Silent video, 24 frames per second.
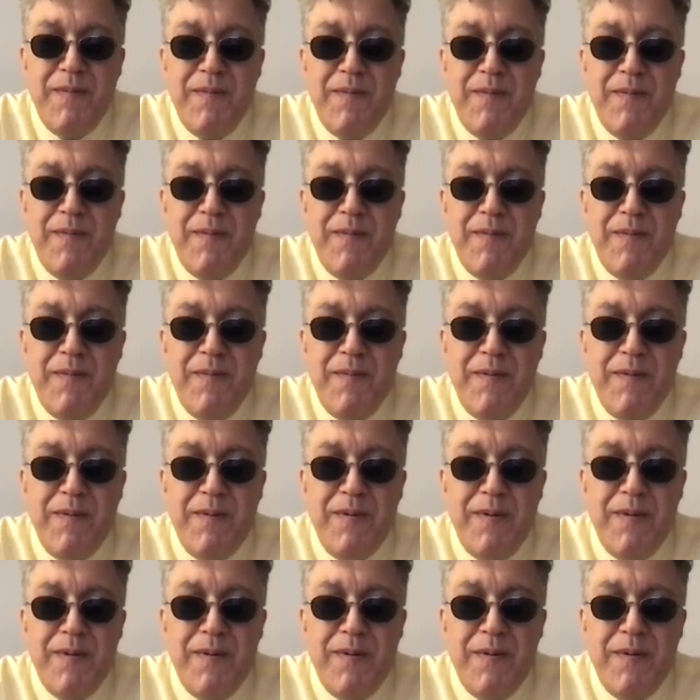
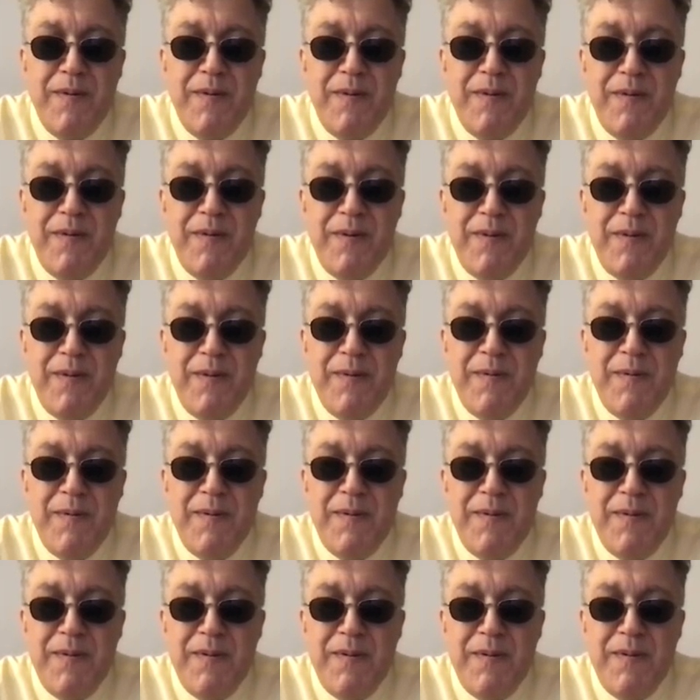
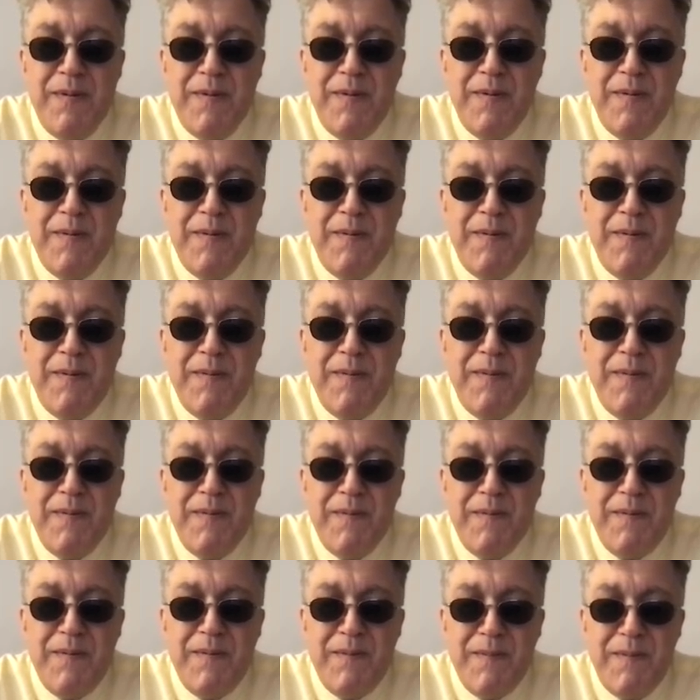
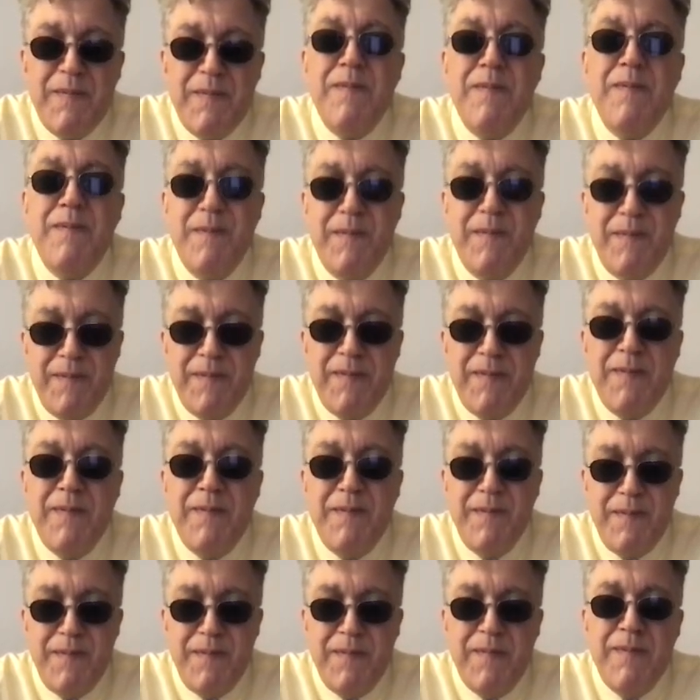(not speaking)